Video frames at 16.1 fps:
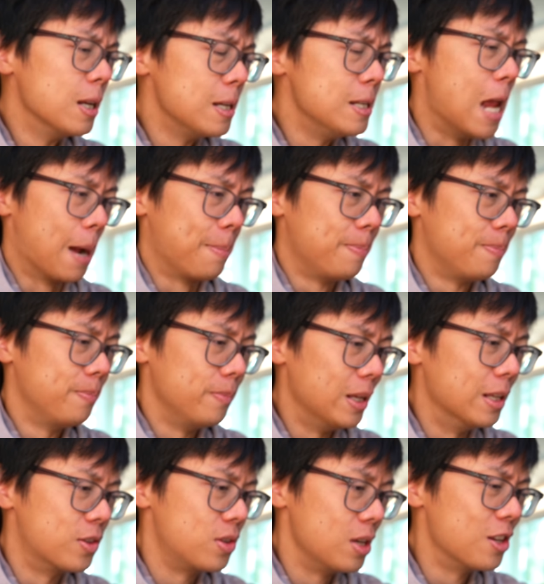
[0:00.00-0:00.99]
yeah,
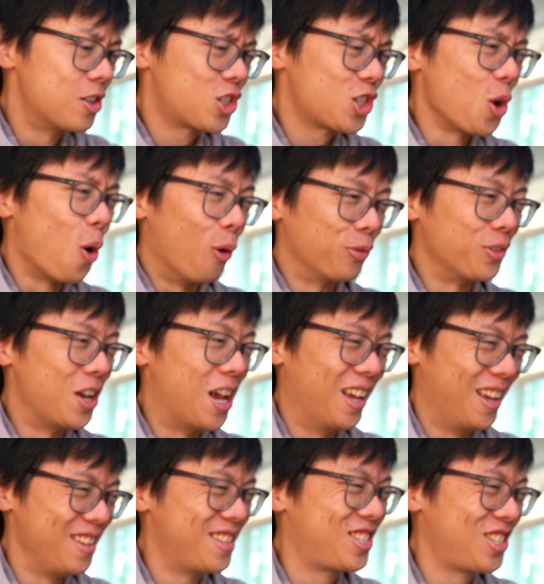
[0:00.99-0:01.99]
it's soft.
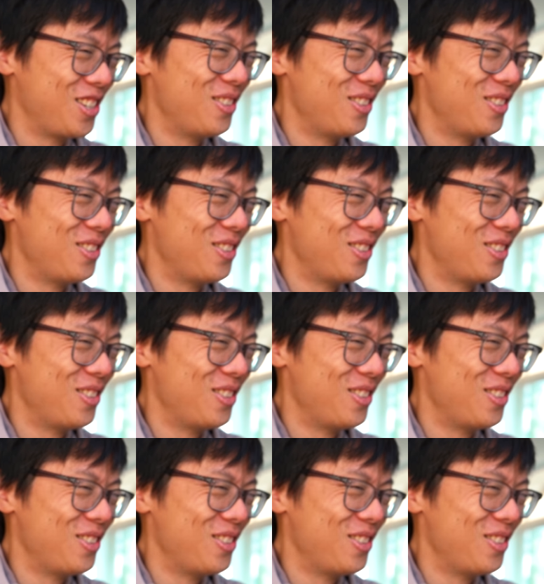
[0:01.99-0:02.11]
It's